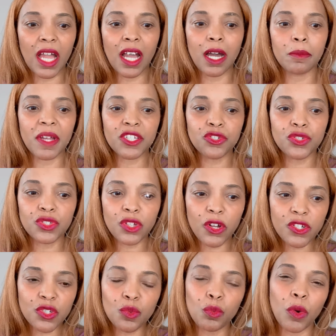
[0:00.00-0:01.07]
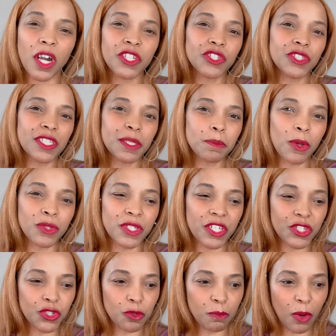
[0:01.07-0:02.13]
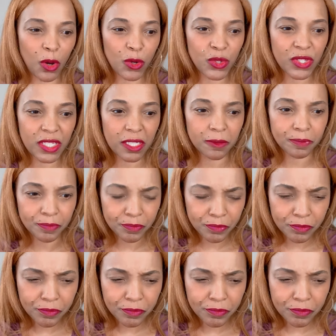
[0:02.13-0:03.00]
As you start to watch this potential person,